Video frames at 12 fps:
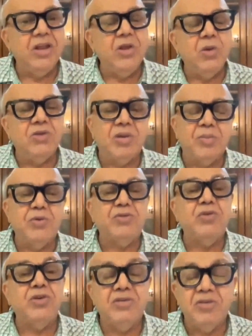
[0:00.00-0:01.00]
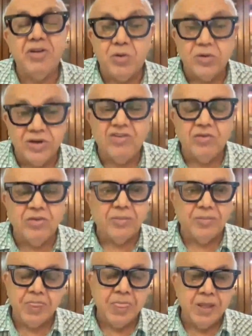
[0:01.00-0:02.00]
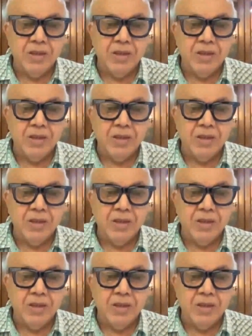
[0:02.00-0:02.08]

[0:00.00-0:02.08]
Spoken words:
then you are supposed to give a notice to them.